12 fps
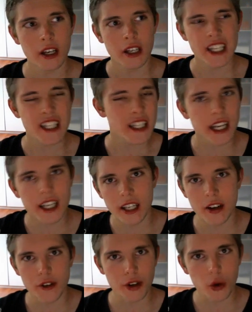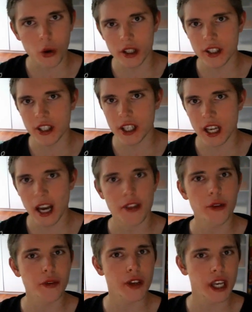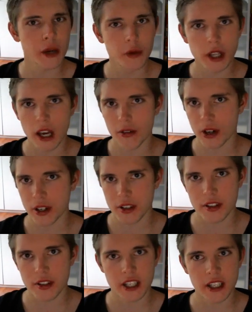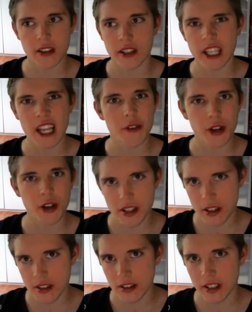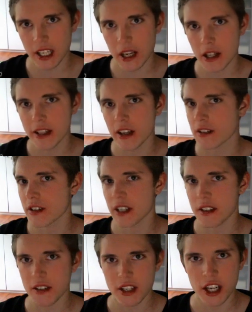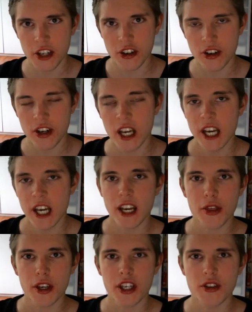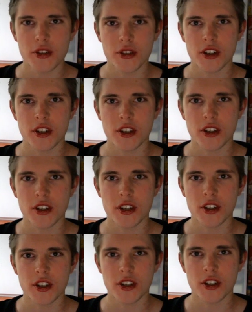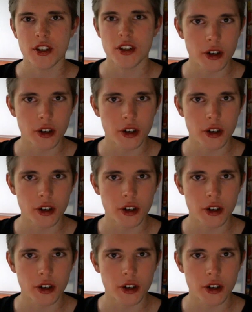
this idea of equality, I don't think it will ever exist. It never existed. It doesn't exist in nature, and I think it's just something the human,